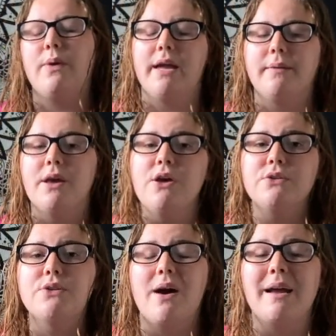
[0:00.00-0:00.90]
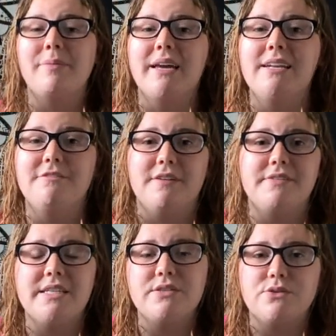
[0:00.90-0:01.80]
And so I applied to
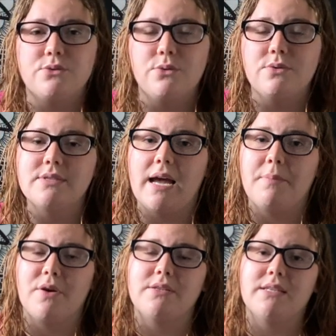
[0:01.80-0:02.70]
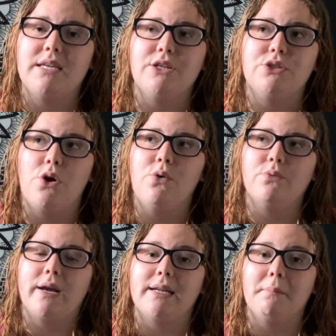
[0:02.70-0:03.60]
15 schools. I personally don't
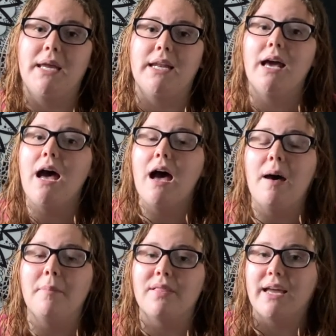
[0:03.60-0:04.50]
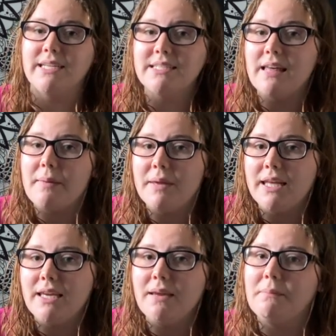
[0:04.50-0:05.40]
recommend applying to that many.